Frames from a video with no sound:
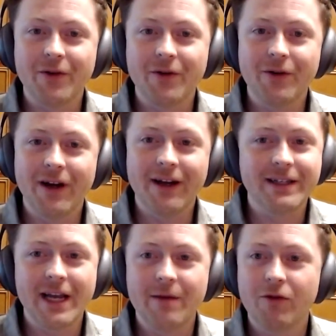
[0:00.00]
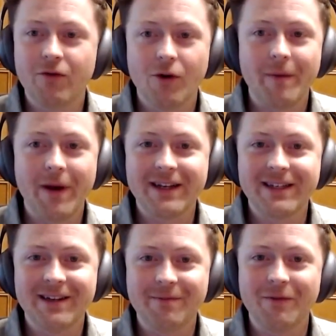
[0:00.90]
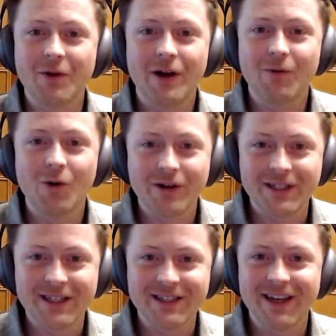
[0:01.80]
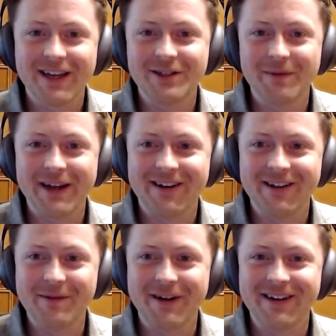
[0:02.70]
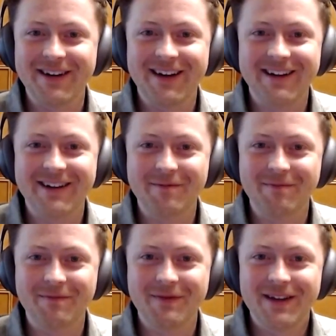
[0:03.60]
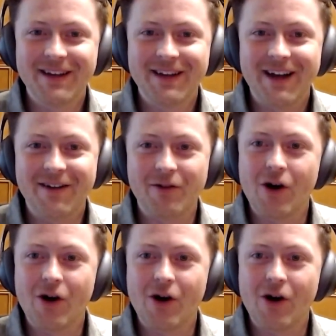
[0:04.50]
we've already been through table format wars, as you might call them, on